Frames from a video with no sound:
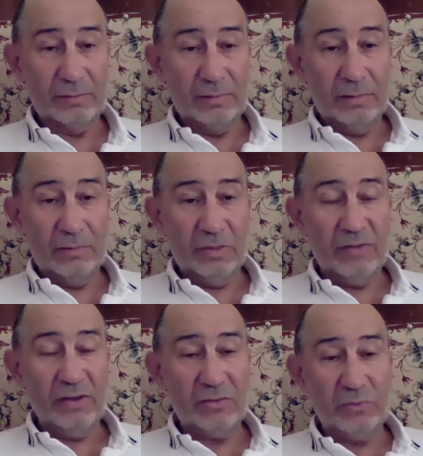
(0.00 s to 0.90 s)
but
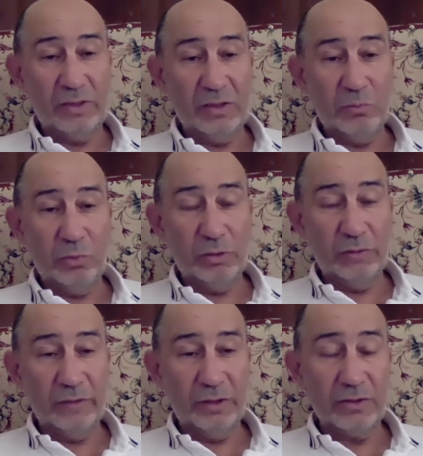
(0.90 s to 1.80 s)
this very important
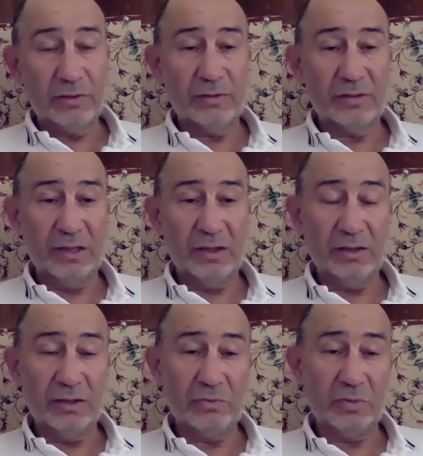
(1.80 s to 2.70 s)
factor. Second
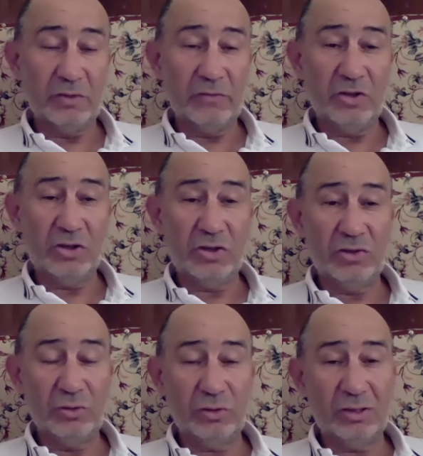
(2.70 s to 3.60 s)
aspect, which is
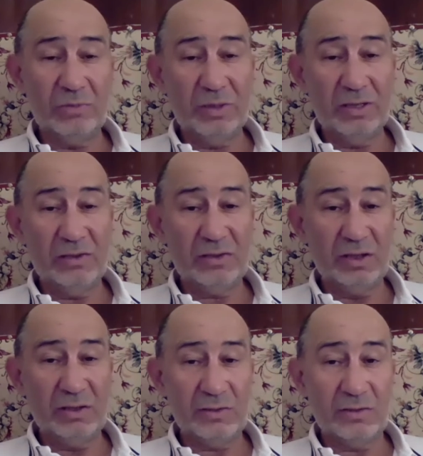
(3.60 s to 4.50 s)
not typically
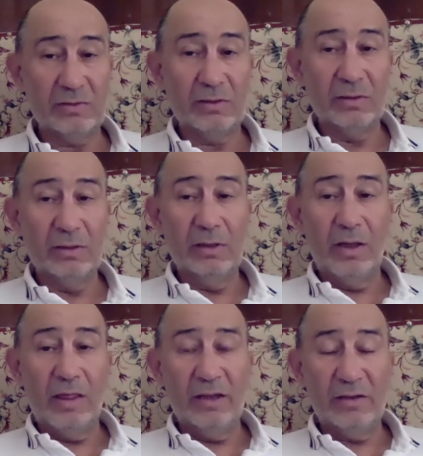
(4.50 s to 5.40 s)
stressed.
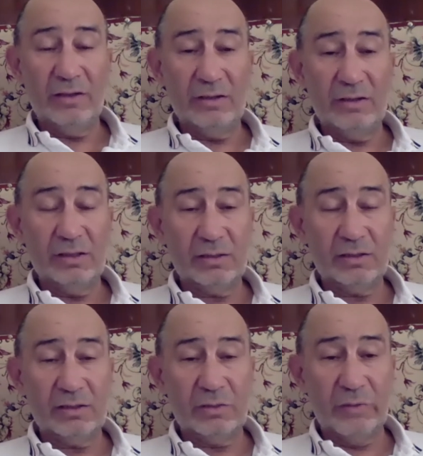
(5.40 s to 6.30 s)
This is a
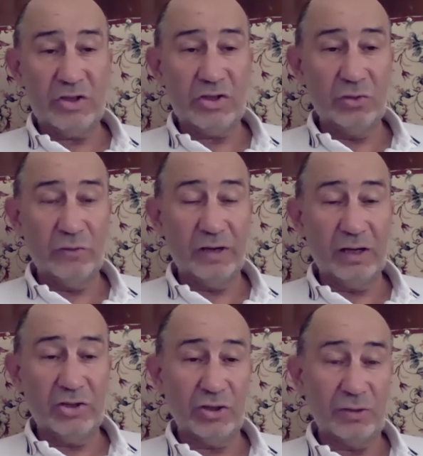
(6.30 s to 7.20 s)
question of culture.